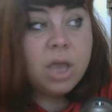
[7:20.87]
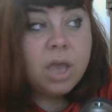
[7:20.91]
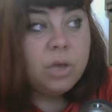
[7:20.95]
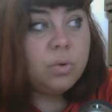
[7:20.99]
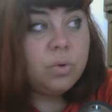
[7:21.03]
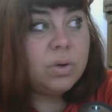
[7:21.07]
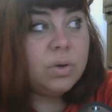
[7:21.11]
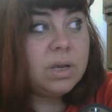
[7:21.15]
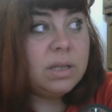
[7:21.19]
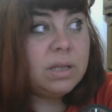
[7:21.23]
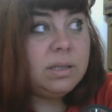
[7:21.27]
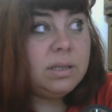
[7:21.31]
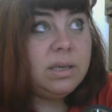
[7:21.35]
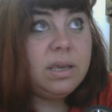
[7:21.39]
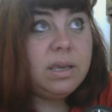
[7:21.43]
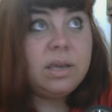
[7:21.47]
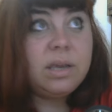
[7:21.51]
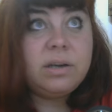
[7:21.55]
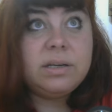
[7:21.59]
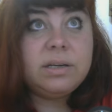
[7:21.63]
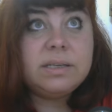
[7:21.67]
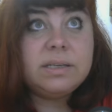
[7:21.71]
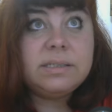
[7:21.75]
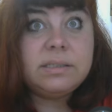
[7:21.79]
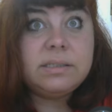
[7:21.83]
You can
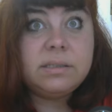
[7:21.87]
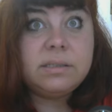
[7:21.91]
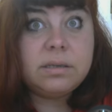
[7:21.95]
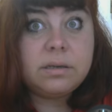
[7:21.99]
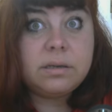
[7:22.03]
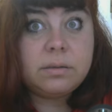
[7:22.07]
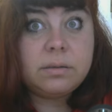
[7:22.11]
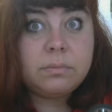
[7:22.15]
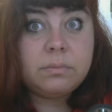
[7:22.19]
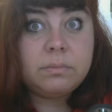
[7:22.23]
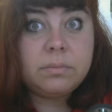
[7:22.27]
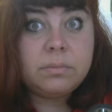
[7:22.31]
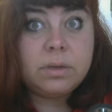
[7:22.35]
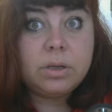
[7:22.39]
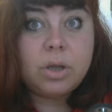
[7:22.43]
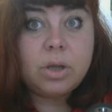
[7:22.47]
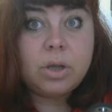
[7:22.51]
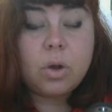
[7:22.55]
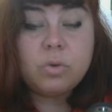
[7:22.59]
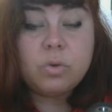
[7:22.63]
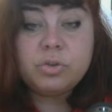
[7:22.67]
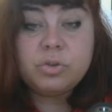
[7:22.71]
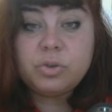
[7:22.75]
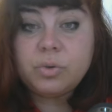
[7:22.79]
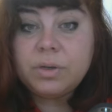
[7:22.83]
hear this term
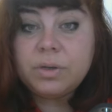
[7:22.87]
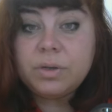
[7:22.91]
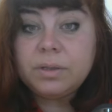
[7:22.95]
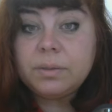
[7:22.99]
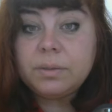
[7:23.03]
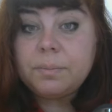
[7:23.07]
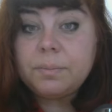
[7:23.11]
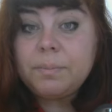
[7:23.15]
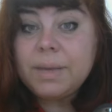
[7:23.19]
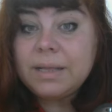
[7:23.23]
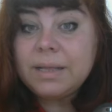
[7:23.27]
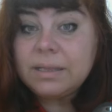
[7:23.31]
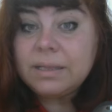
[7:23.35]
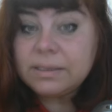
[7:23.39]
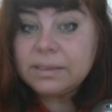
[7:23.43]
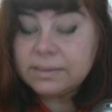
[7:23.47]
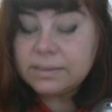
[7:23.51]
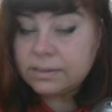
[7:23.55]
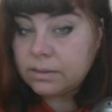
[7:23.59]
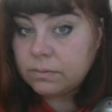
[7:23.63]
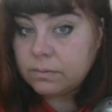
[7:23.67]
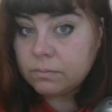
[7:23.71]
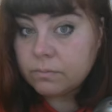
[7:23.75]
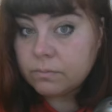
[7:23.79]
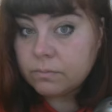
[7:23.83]
also in the
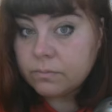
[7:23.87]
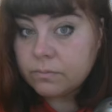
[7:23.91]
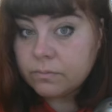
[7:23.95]
medicine.